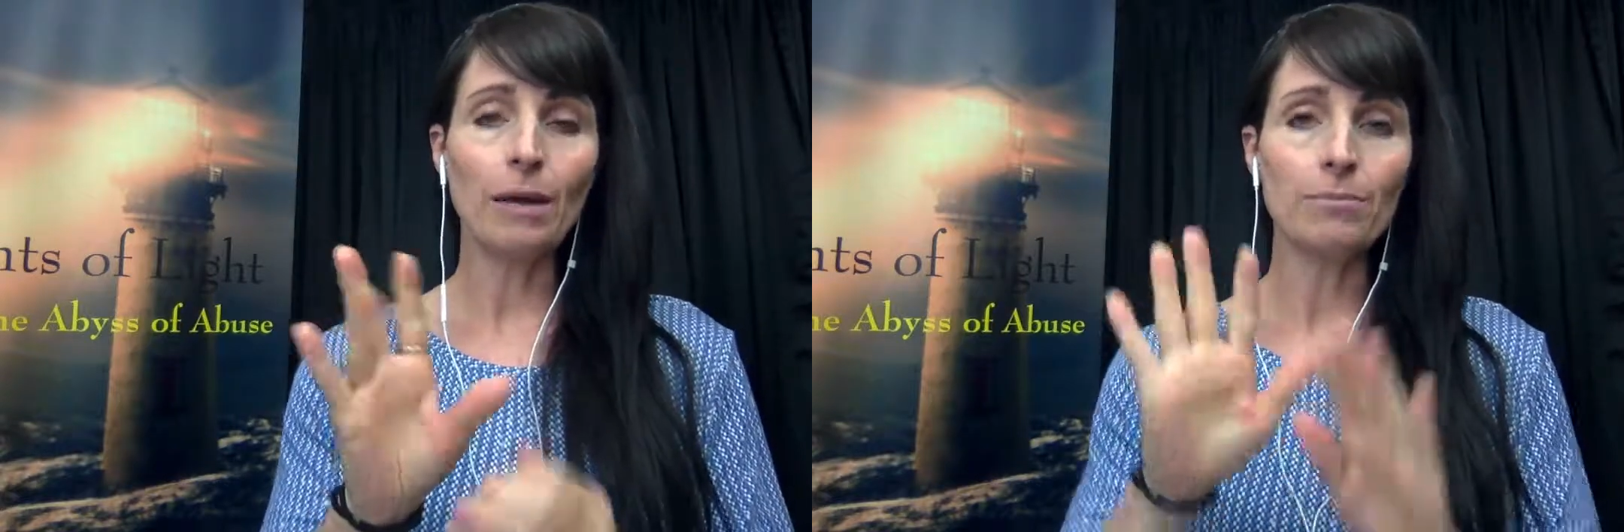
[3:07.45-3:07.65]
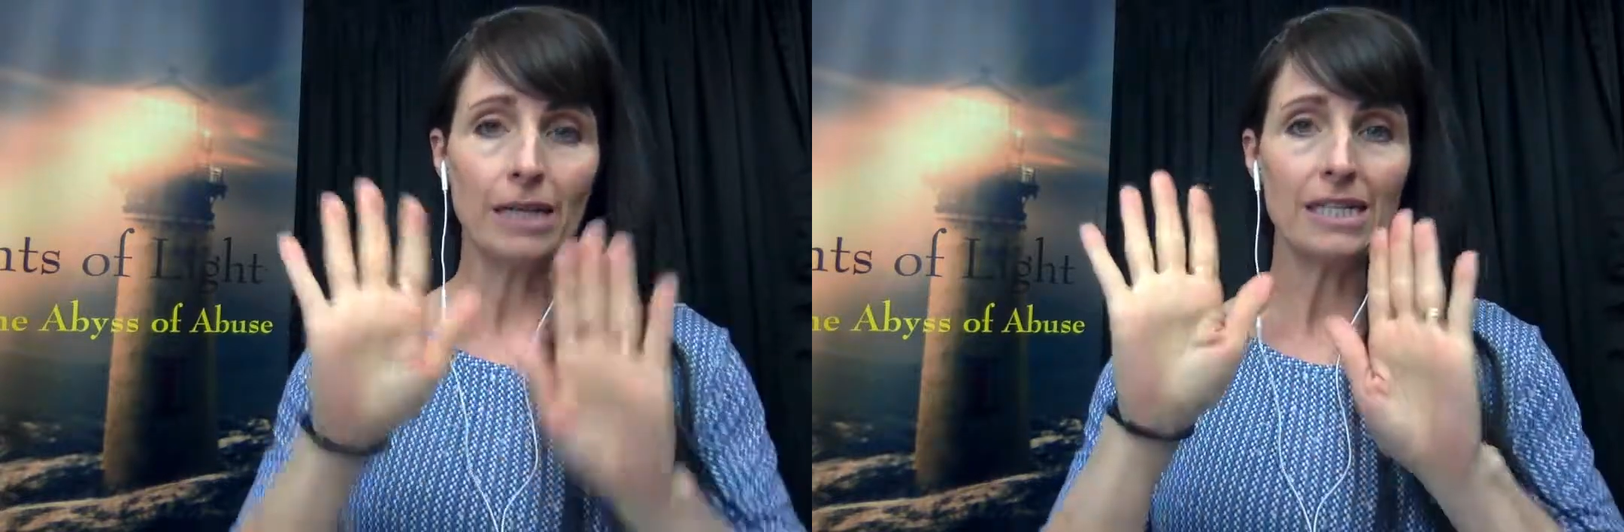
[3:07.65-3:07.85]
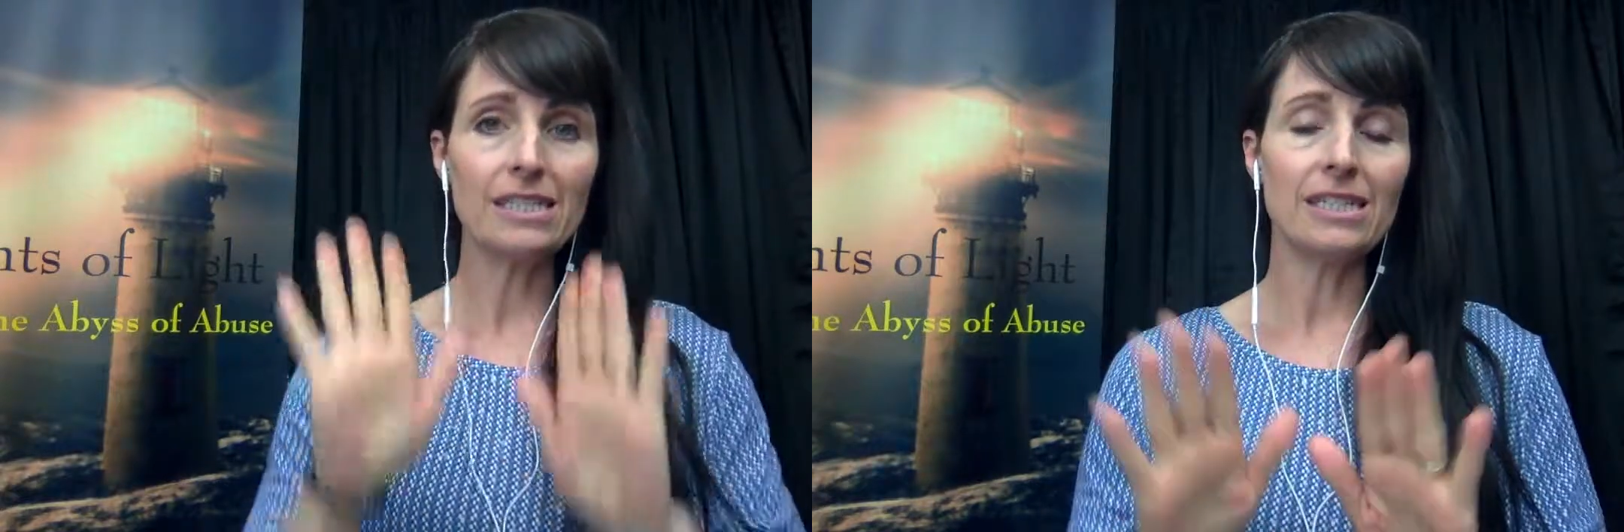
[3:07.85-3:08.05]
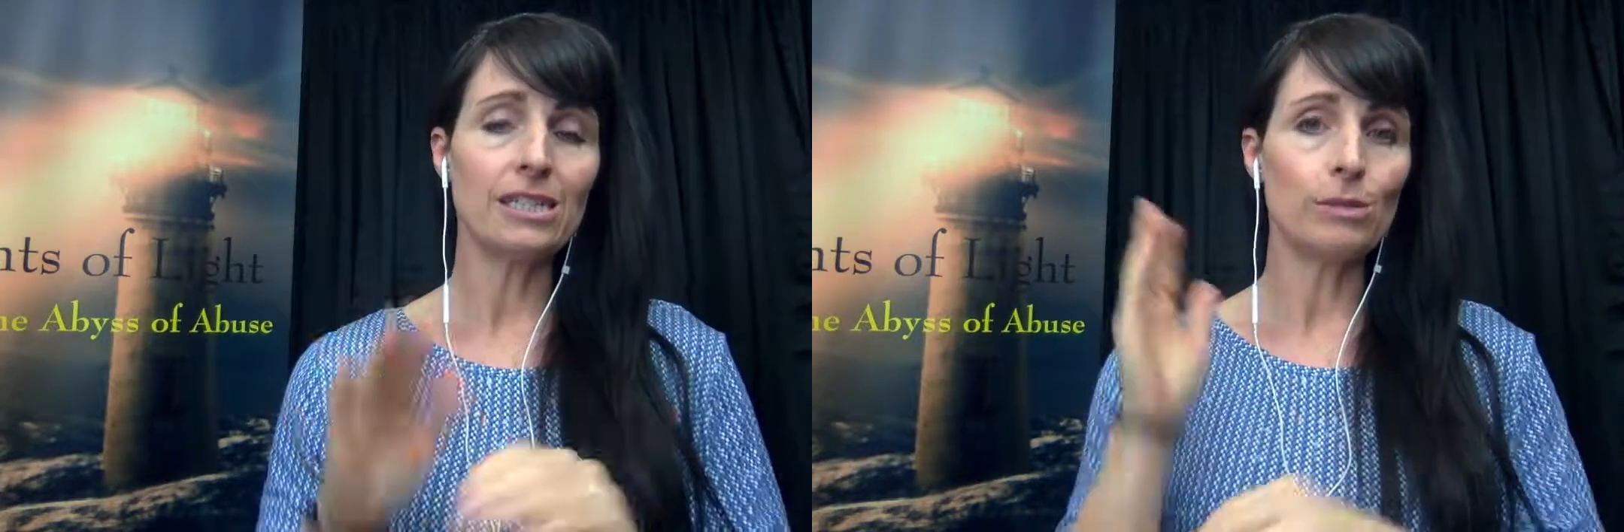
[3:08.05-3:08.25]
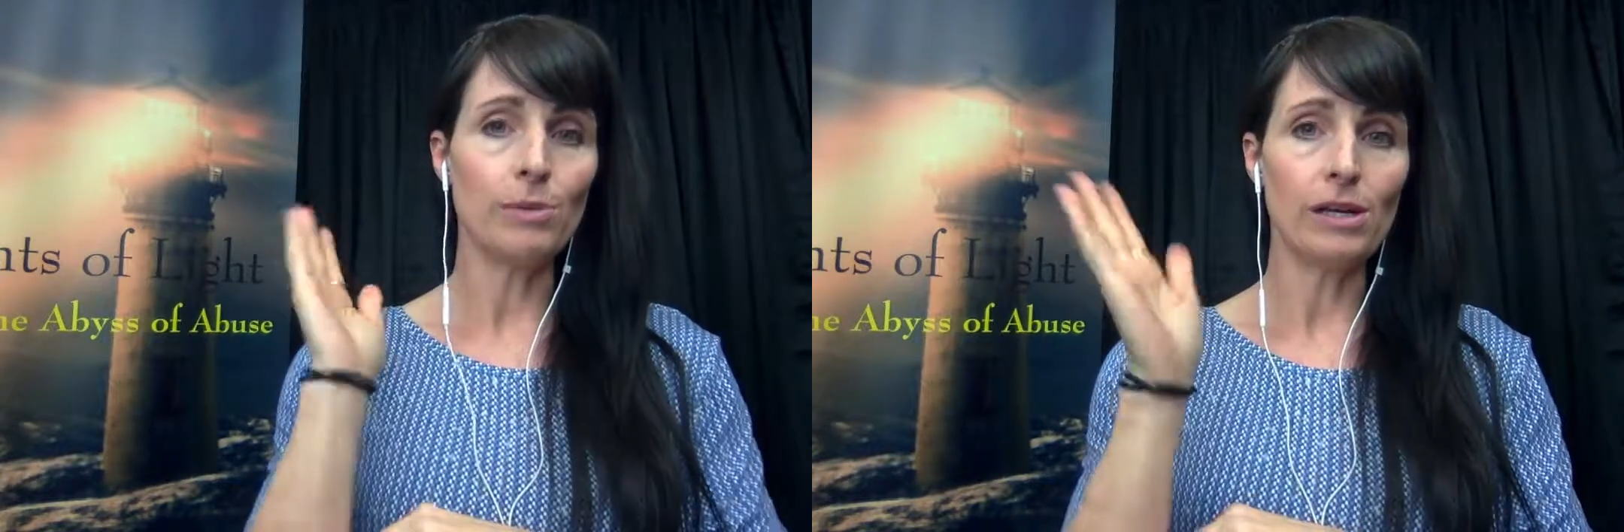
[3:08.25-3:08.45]

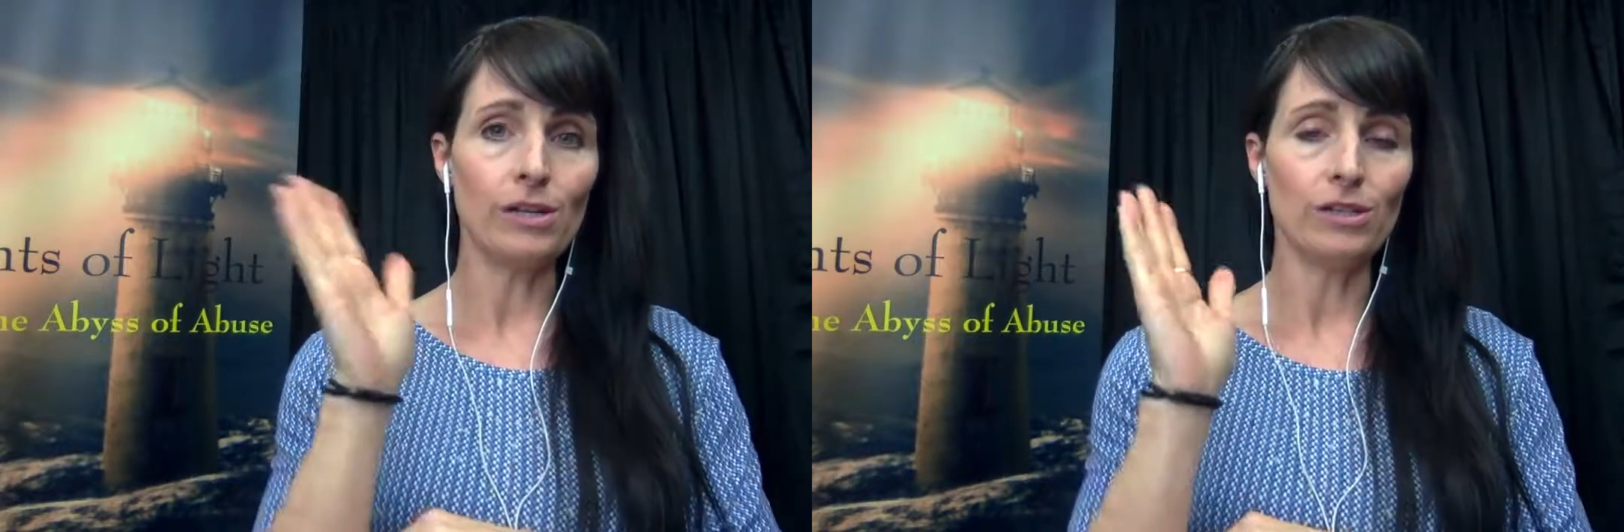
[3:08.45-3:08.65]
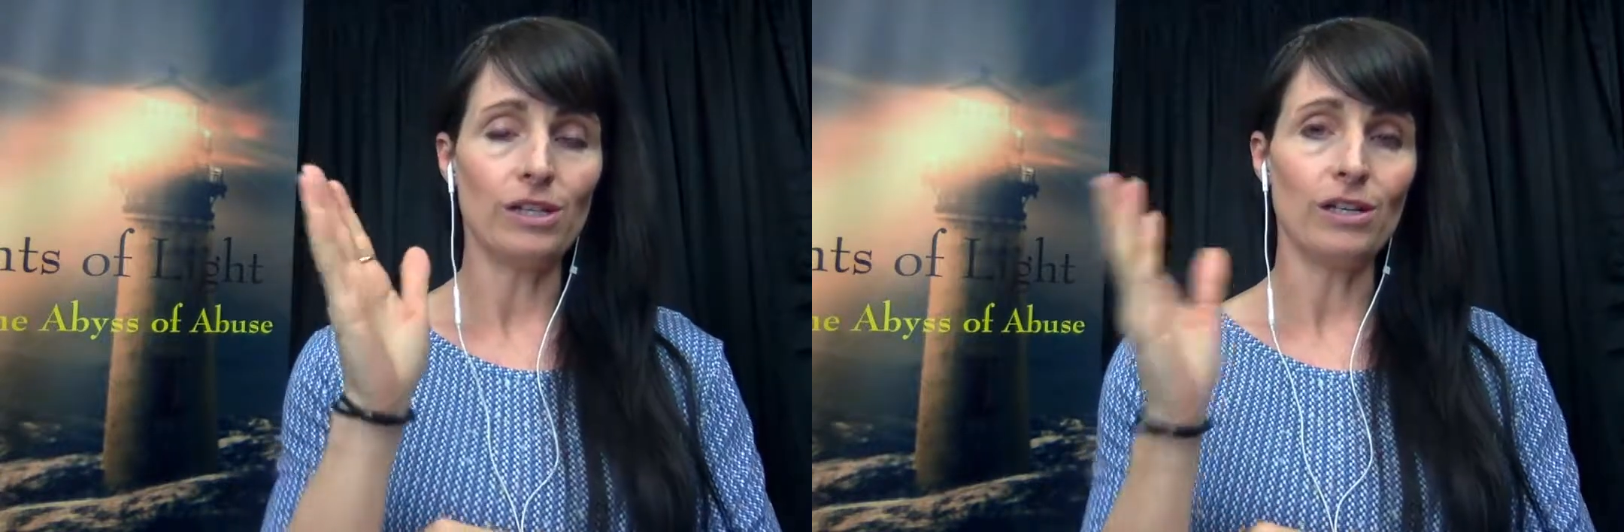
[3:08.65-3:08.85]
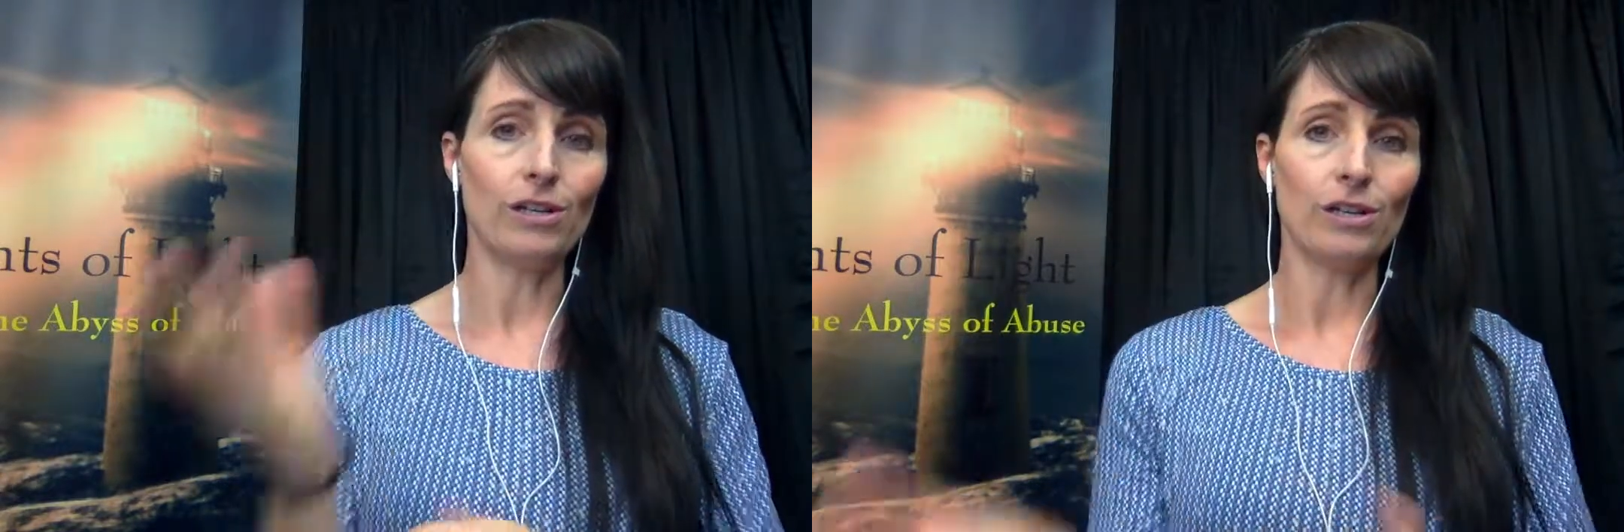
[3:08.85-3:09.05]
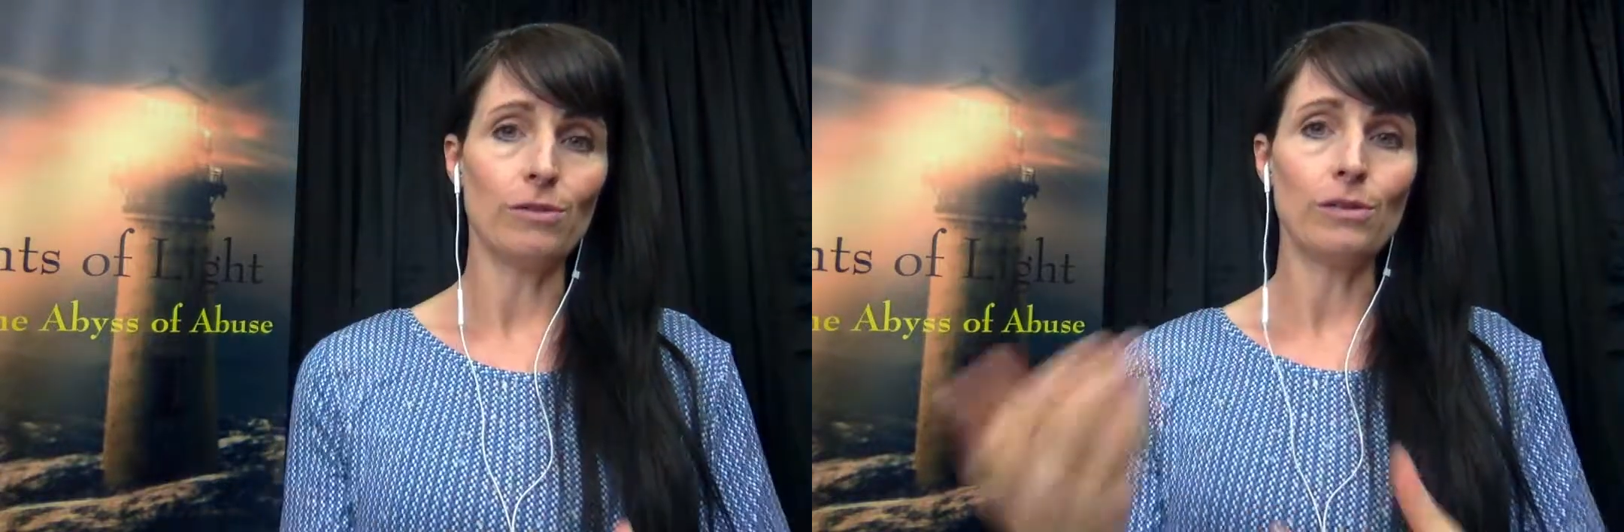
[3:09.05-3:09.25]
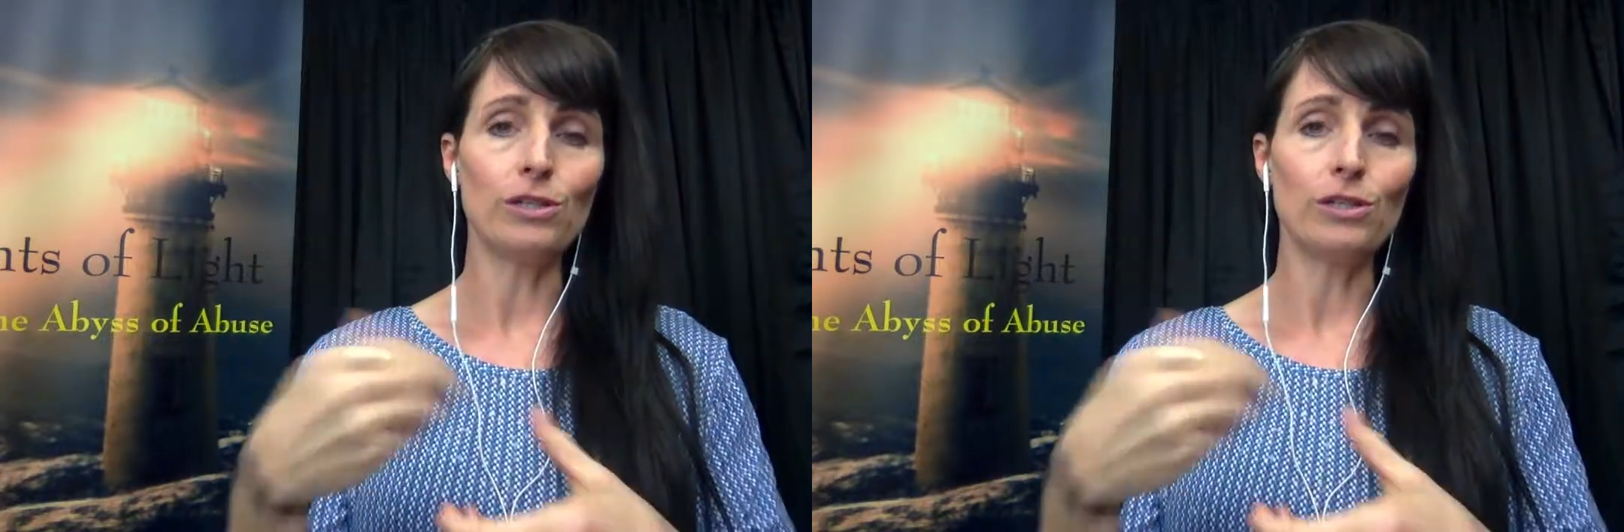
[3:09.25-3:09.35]
amazing speakers that are going to be